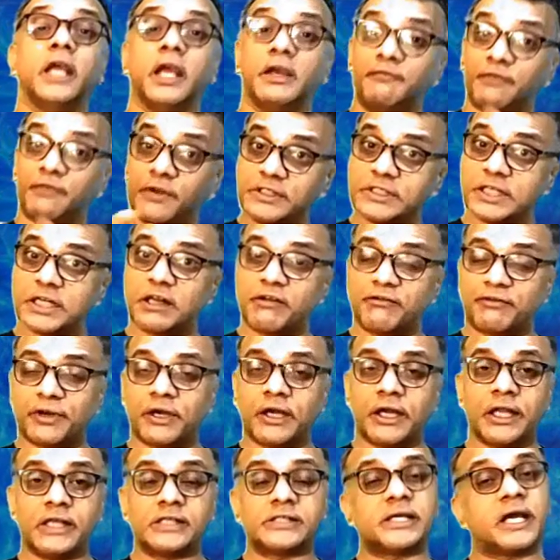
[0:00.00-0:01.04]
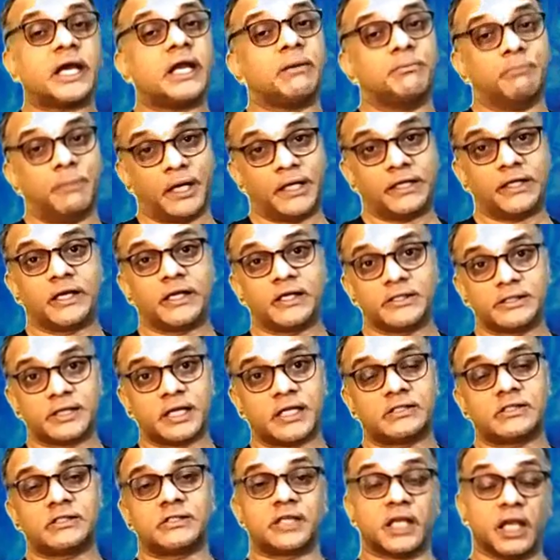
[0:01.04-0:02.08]
If it's in a friendly sign, better
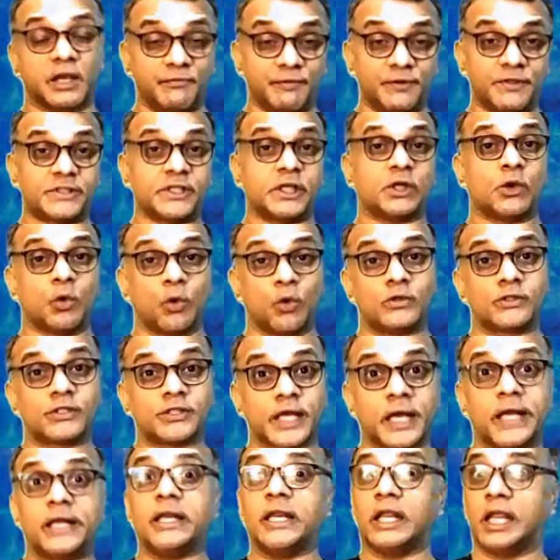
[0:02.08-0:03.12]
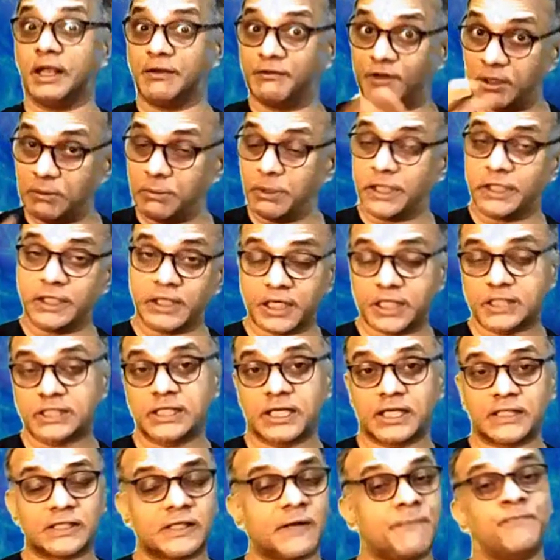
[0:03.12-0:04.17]
results. If it's an own sign, even better
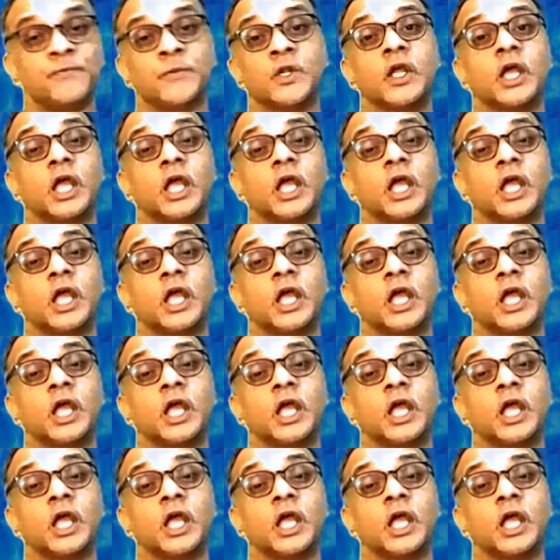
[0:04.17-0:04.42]
results.